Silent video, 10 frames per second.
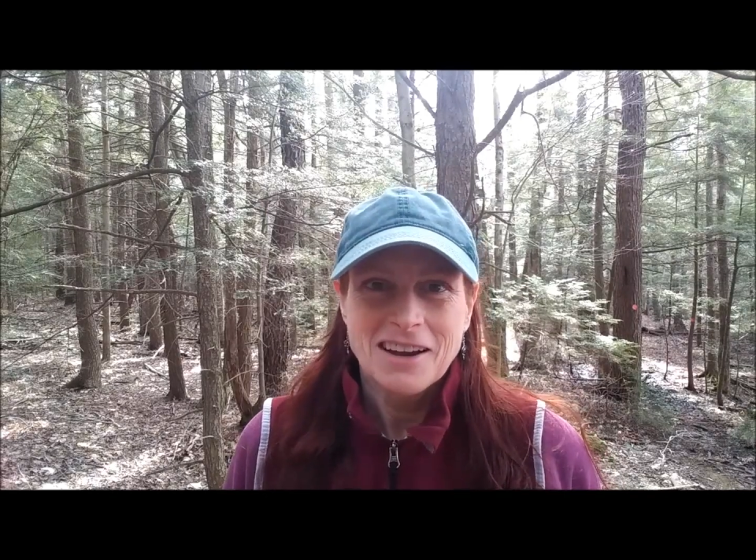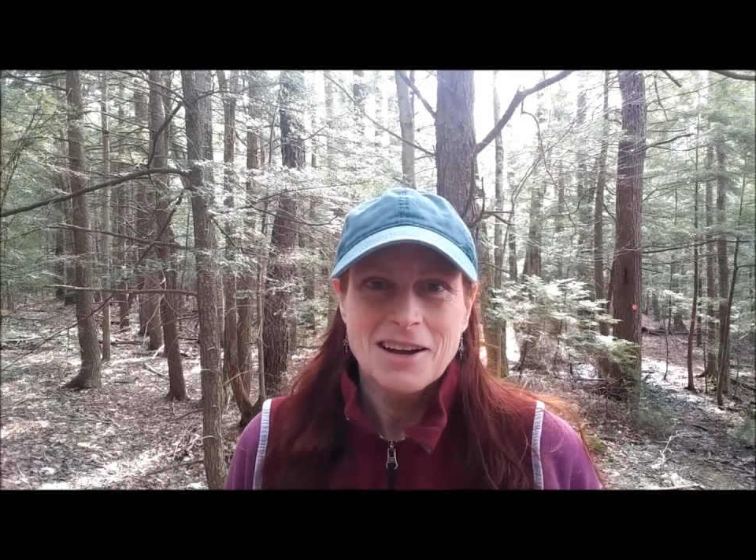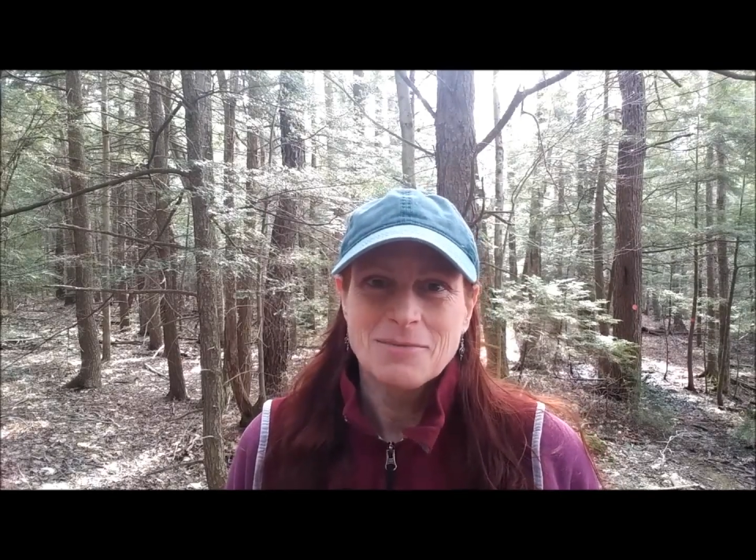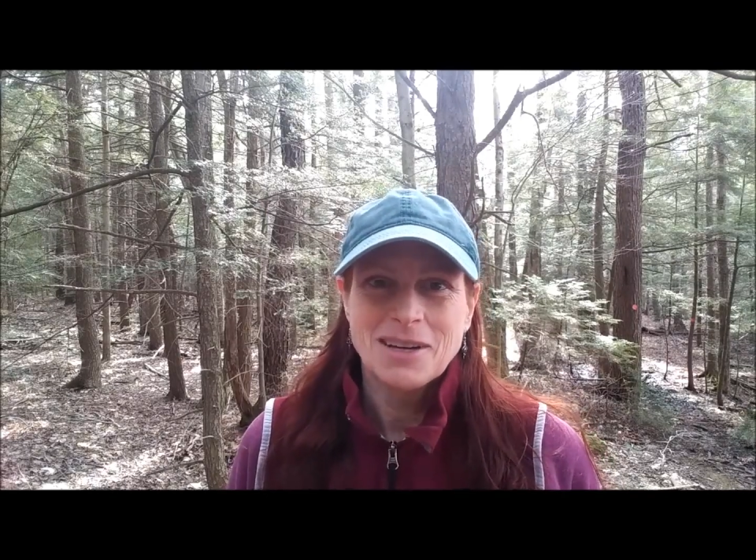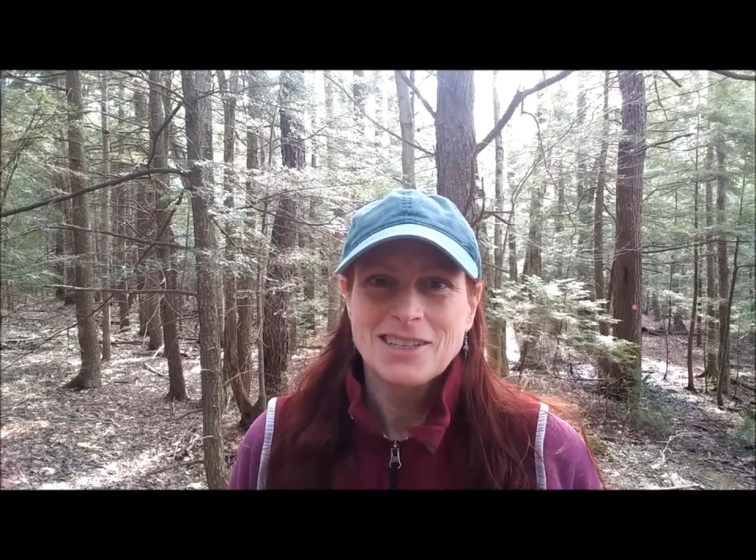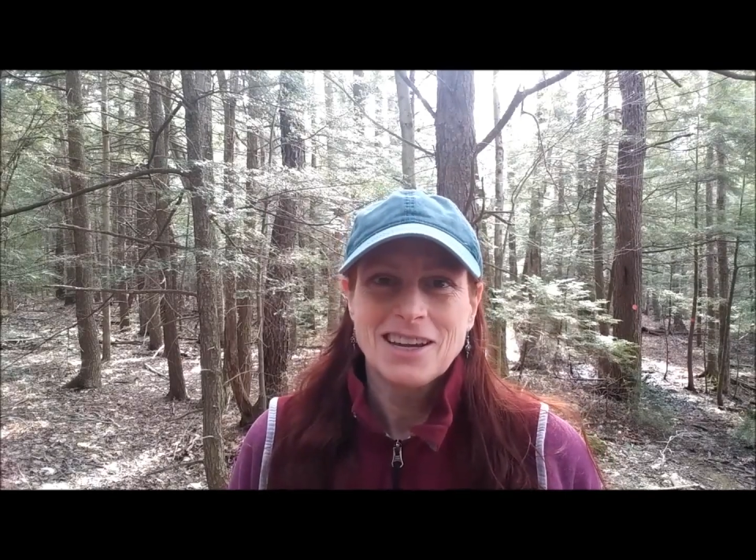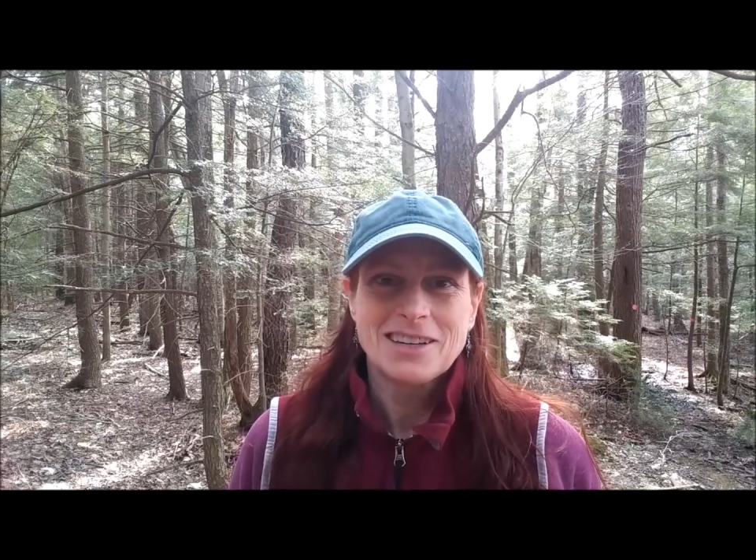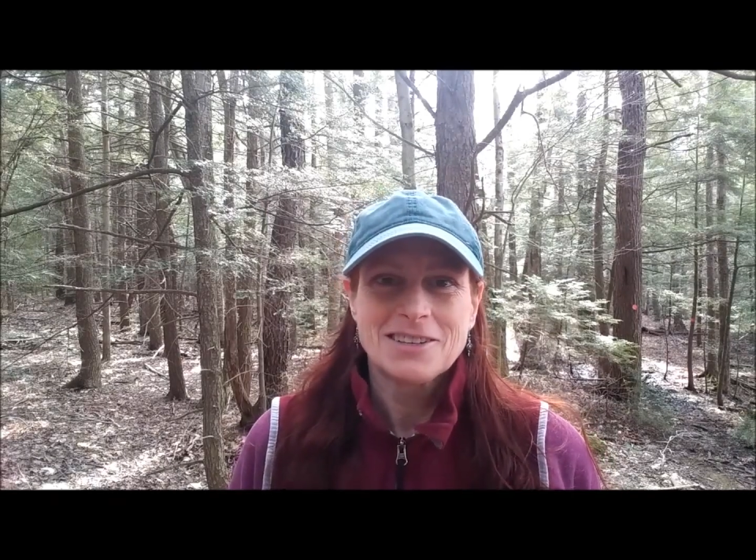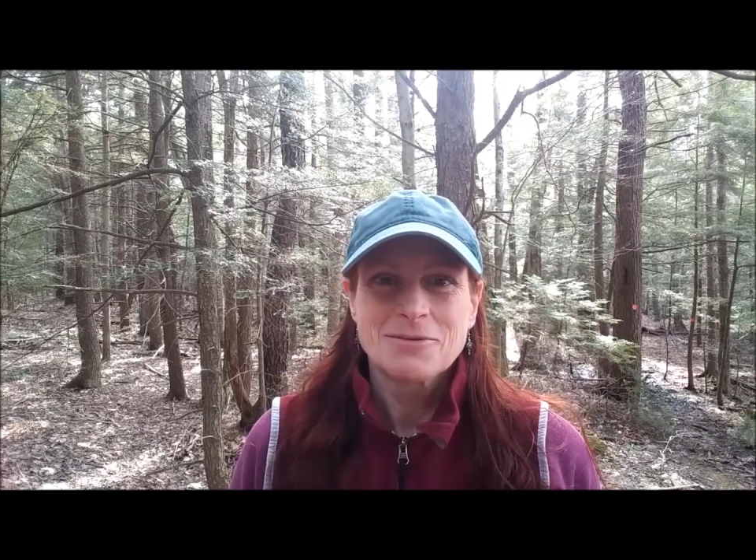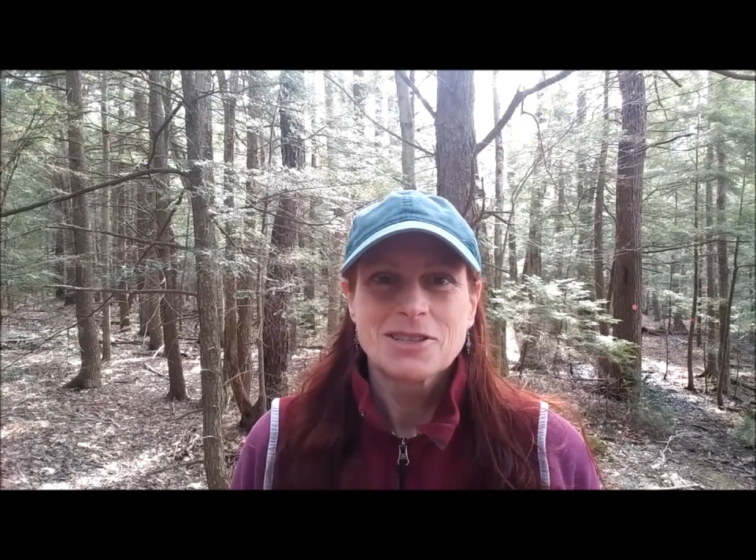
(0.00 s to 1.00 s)
on my
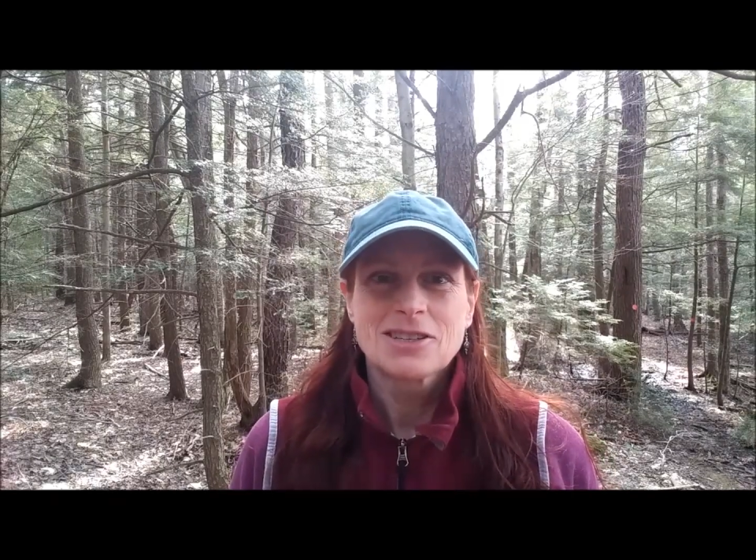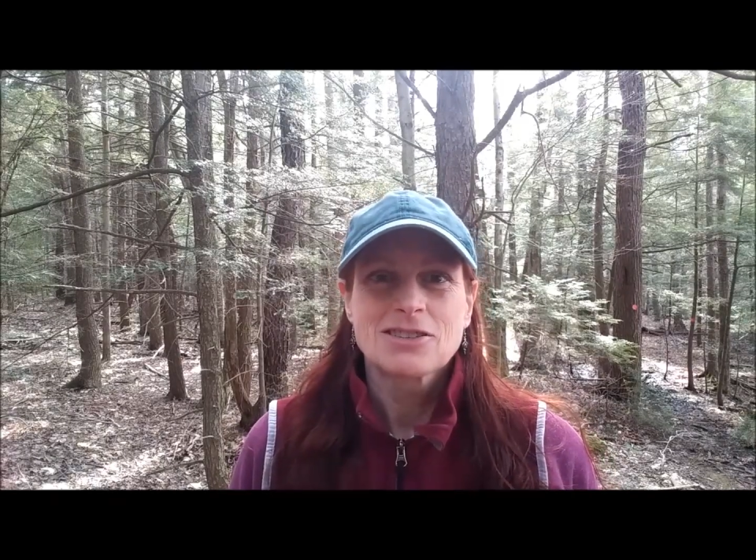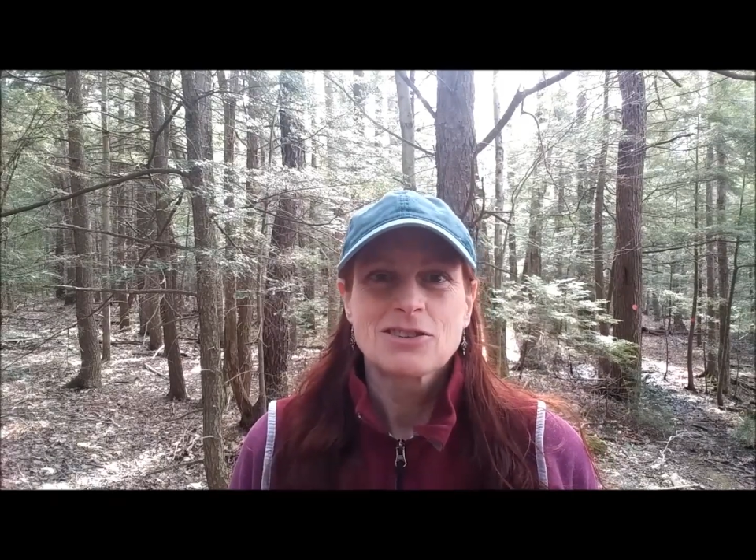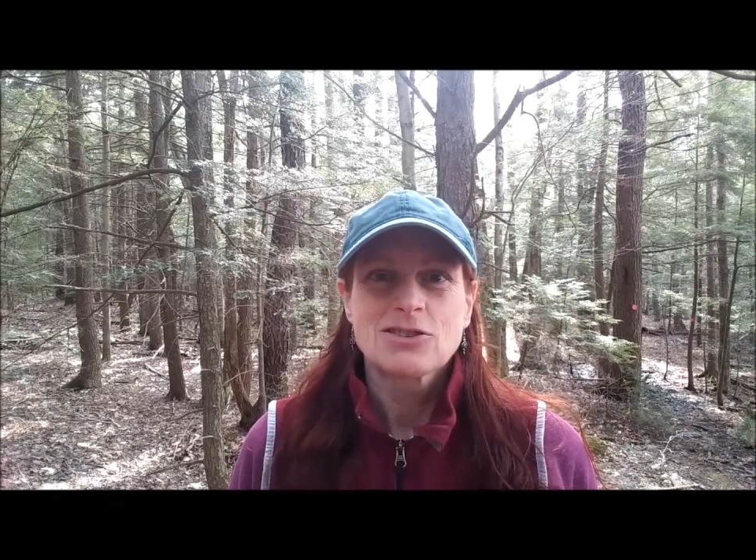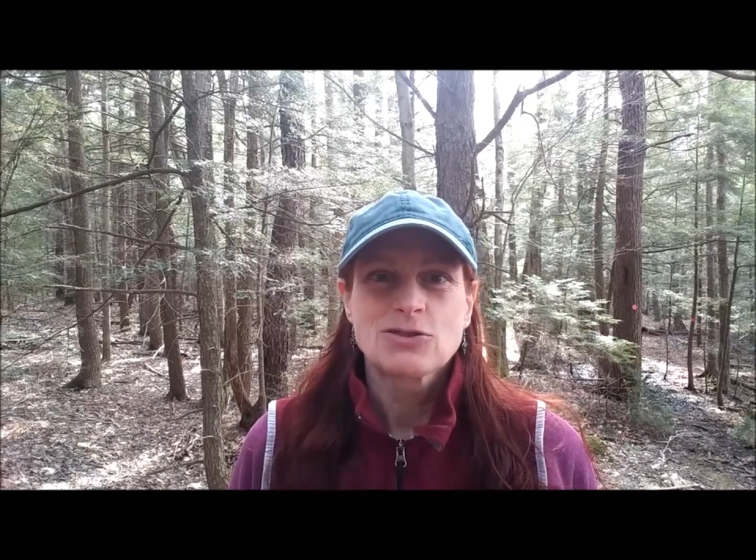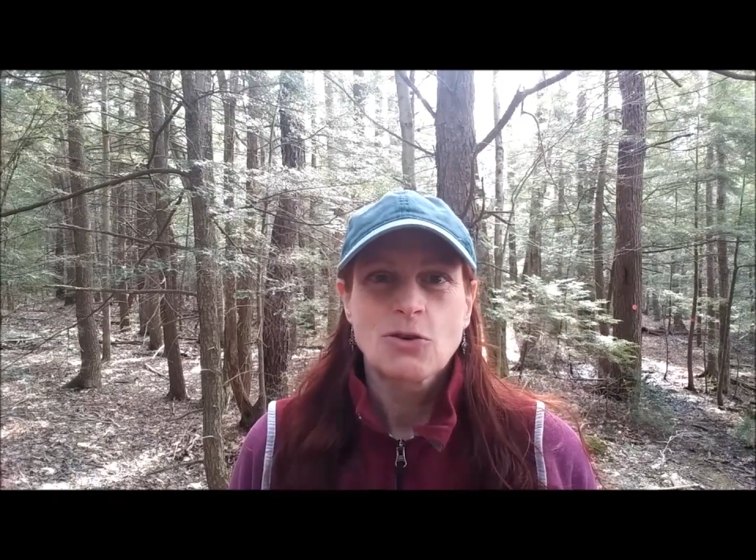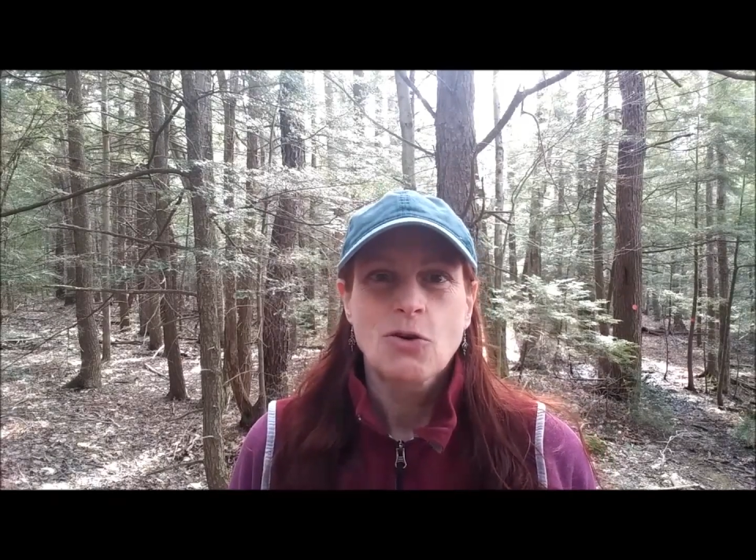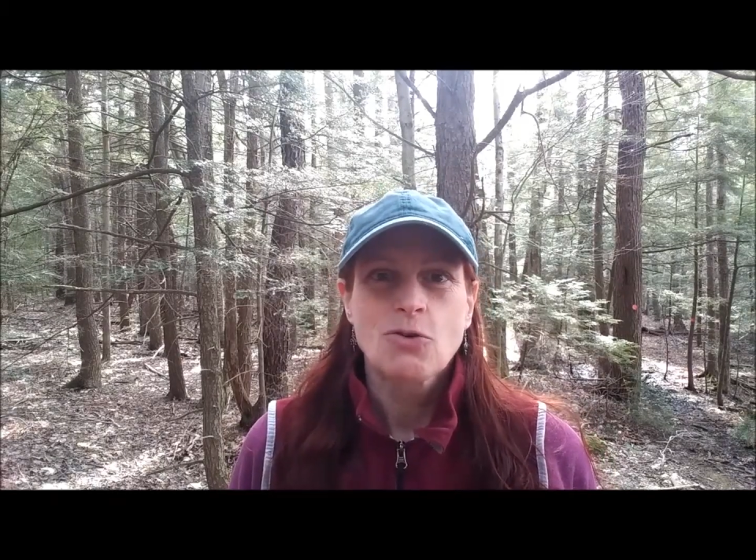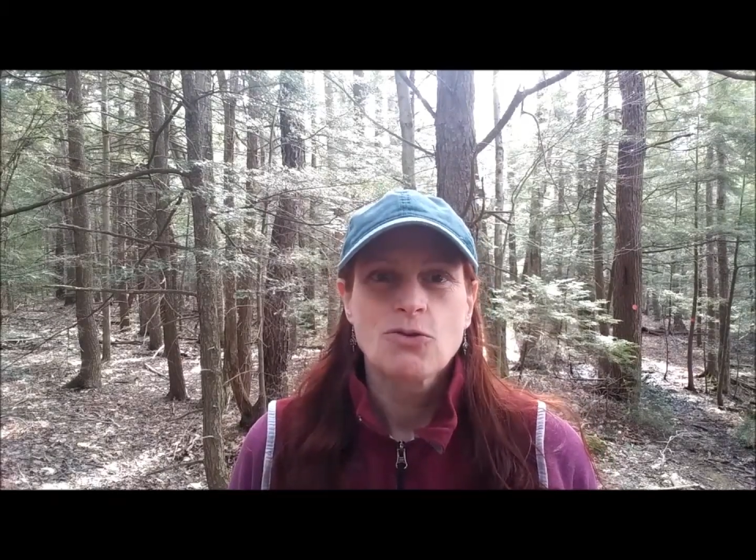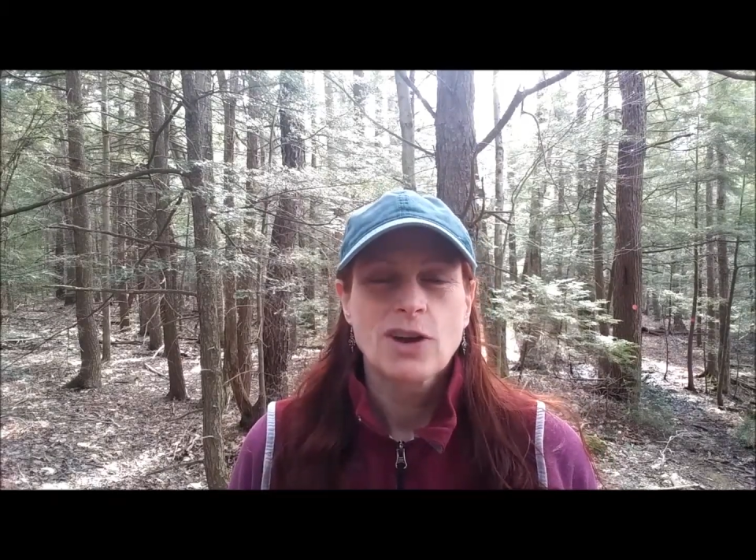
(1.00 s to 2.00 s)
channel, which is
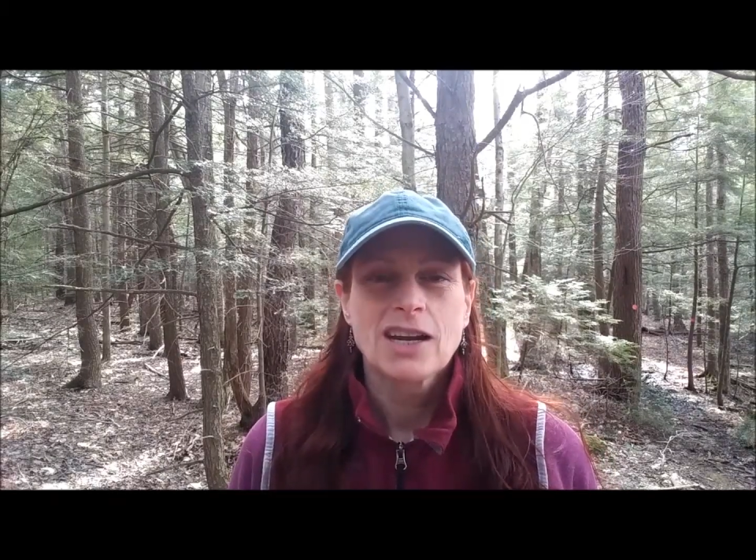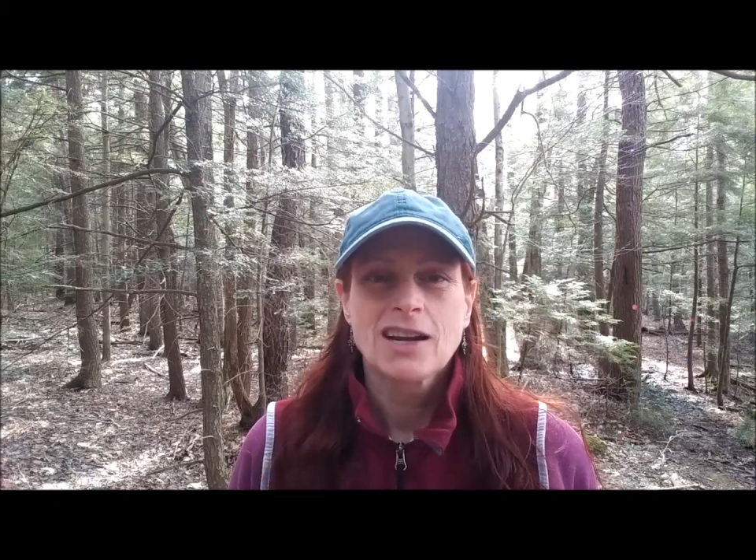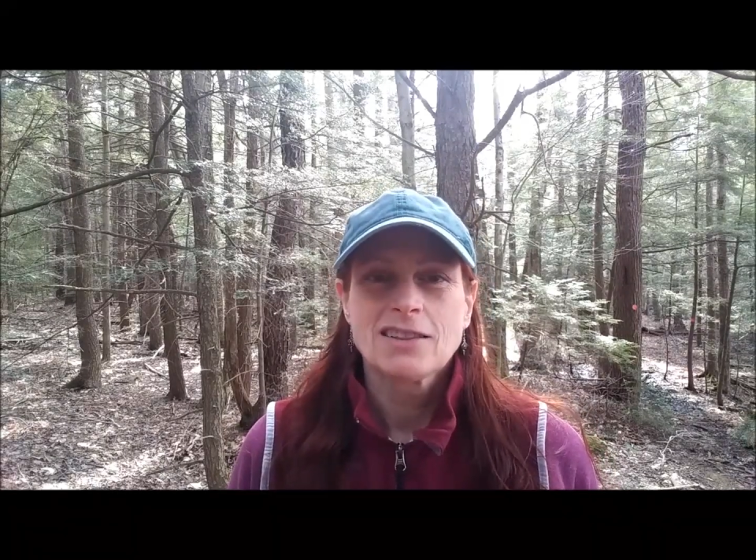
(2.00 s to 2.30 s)
so great.